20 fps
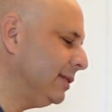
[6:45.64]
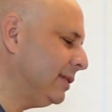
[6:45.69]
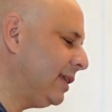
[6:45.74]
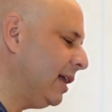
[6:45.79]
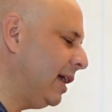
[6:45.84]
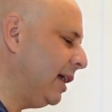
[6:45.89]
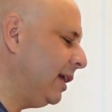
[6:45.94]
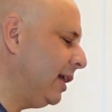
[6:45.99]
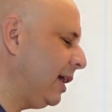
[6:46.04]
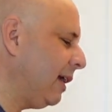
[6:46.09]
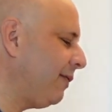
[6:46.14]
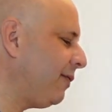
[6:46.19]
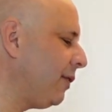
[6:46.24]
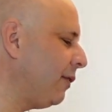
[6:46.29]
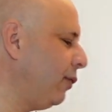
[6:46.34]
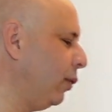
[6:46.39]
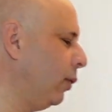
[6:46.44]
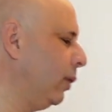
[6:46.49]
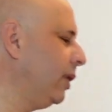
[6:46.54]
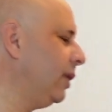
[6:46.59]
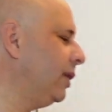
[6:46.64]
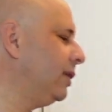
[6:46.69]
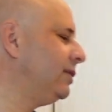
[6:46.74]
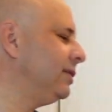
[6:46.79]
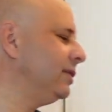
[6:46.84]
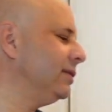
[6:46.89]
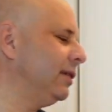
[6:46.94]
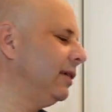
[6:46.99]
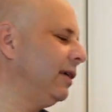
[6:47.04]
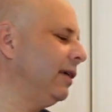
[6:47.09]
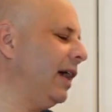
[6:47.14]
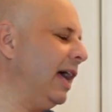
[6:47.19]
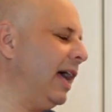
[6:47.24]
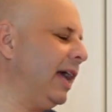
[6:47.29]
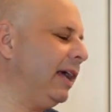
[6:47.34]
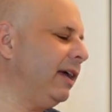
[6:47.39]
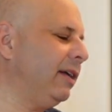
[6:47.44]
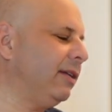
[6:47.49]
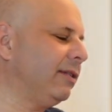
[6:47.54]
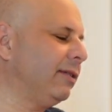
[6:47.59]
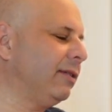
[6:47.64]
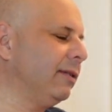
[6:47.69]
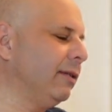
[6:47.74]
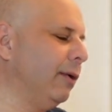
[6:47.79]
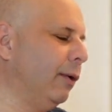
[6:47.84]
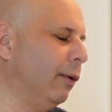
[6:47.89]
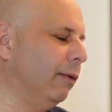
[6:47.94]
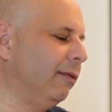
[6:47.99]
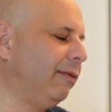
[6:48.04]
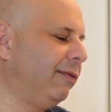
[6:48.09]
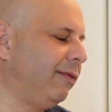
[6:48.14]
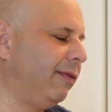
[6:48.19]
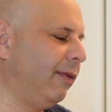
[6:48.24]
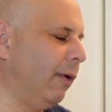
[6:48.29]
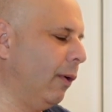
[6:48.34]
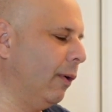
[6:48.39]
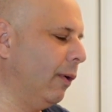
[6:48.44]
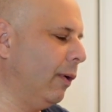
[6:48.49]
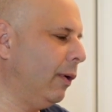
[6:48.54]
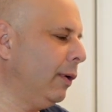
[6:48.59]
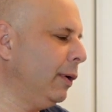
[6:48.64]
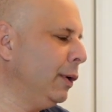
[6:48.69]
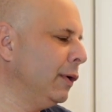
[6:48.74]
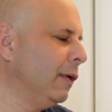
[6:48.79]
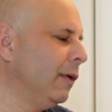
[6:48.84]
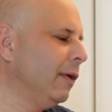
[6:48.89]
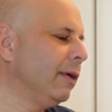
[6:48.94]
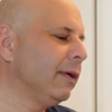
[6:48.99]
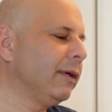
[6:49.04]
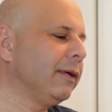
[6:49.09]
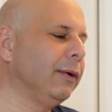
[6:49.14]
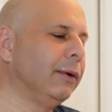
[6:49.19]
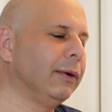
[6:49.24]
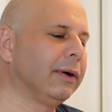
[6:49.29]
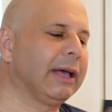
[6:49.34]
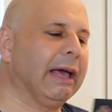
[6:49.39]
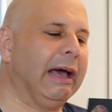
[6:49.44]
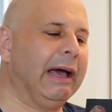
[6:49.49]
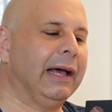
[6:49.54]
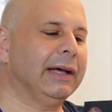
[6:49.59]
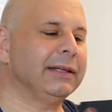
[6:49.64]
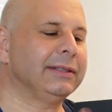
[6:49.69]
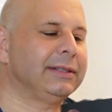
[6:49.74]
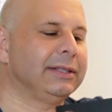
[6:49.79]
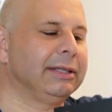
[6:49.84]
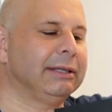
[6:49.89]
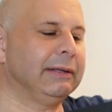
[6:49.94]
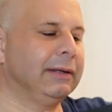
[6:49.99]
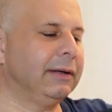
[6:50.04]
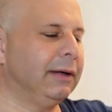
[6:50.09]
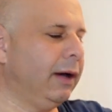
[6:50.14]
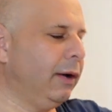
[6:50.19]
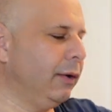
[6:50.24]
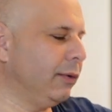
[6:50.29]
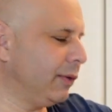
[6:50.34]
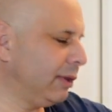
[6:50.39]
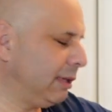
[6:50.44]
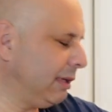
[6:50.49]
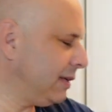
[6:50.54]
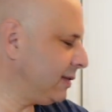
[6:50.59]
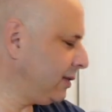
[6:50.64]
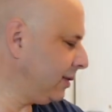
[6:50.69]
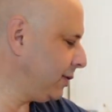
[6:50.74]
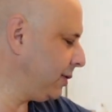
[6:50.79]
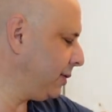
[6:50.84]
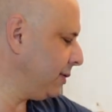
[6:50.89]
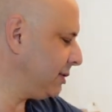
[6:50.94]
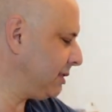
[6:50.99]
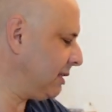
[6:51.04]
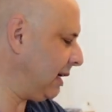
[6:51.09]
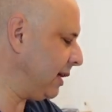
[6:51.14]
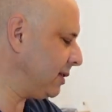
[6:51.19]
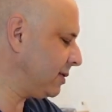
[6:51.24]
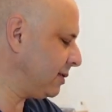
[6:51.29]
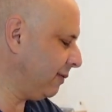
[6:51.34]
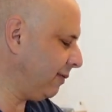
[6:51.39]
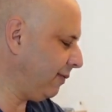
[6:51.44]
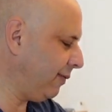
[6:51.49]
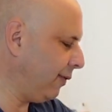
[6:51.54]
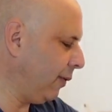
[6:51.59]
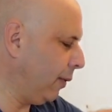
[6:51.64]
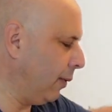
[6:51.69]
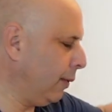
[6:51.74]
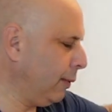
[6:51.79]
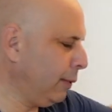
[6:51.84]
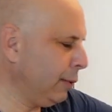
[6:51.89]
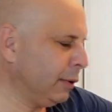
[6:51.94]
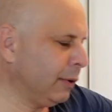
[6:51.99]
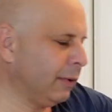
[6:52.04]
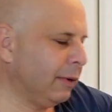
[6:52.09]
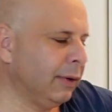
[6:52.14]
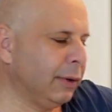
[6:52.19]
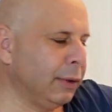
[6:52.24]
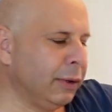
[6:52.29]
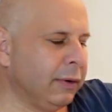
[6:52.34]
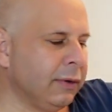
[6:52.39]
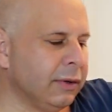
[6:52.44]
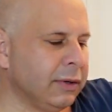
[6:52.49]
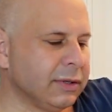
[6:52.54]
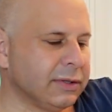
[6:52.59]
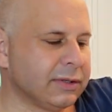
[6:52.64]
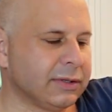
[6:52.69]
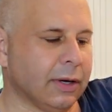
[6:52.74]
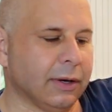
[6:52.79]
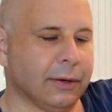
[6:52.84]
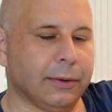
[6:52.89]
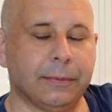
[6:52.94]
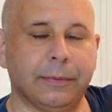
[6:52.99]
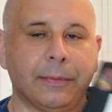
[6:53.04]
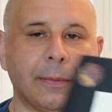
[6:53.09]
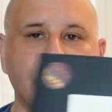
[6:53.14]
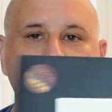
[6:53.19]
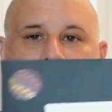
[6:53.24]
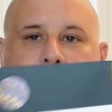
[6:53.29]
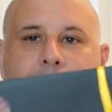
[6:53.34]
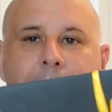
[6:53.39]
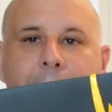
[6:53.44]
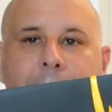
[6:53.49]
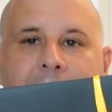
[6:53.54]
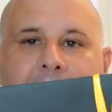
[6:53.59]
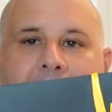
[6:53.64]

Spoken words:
then if you've ordered 8 or 4, you'll get, these are 2 sets of 4. So you'll